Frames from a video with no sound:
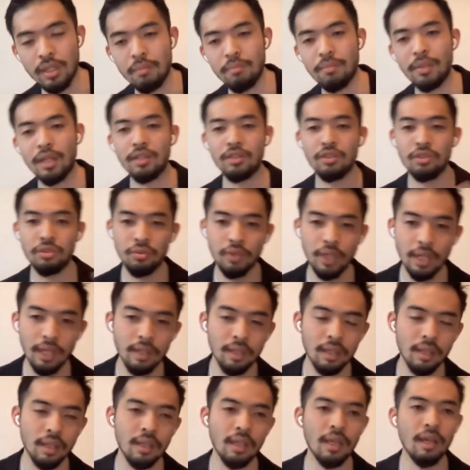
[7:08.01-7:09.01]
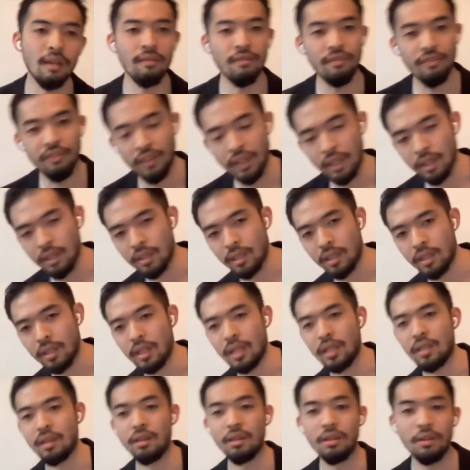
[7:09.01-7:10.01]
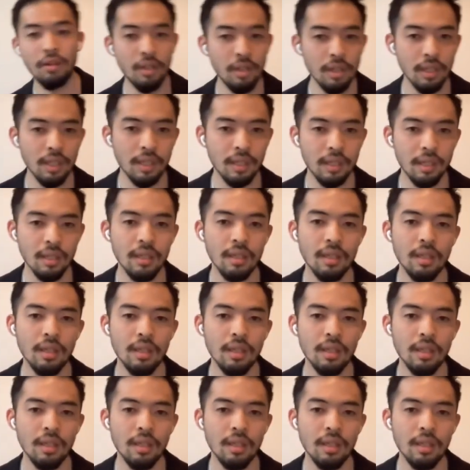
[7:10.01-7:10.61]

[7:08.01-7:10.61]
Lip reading: and by trialing and failing and learning.